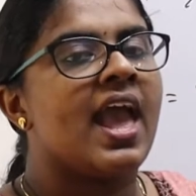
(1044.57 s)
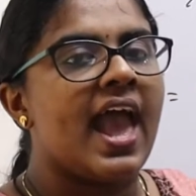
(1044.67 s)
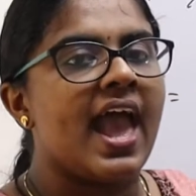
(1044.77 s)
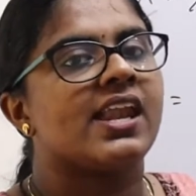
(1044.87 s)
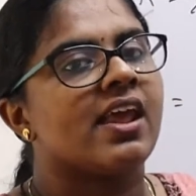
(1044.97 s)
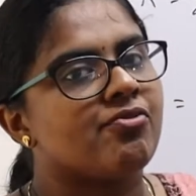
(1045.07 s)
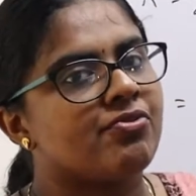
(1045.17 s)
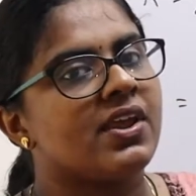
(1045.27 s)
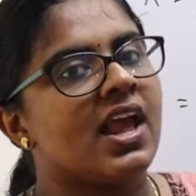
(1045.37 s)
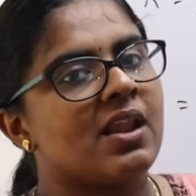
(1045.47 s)
and
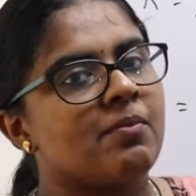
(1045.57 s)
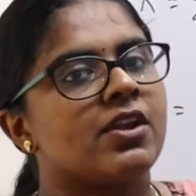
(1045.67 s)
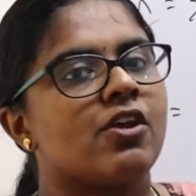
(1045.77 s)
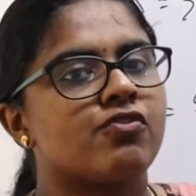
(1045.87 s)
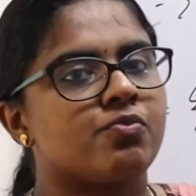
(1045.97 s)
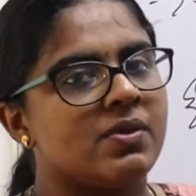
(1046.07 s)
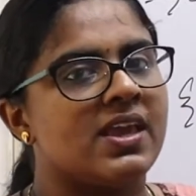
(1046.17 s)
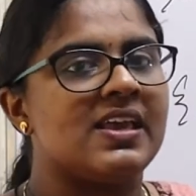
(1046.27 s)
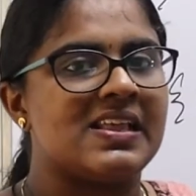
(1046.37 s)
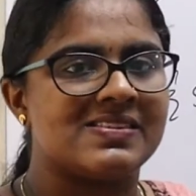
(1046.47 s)
every element of
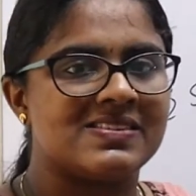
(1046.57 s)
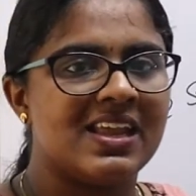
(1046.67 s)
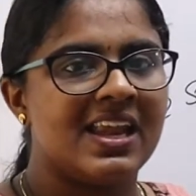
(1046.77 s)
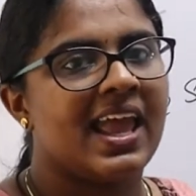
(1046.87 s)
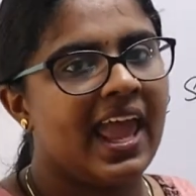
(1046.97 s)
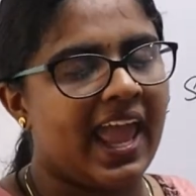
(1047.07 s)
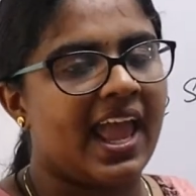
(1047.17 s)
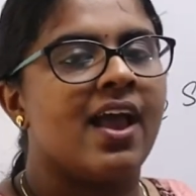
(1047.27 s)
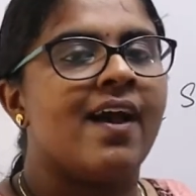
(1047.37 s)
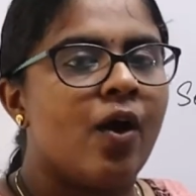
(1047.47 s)
B is in A.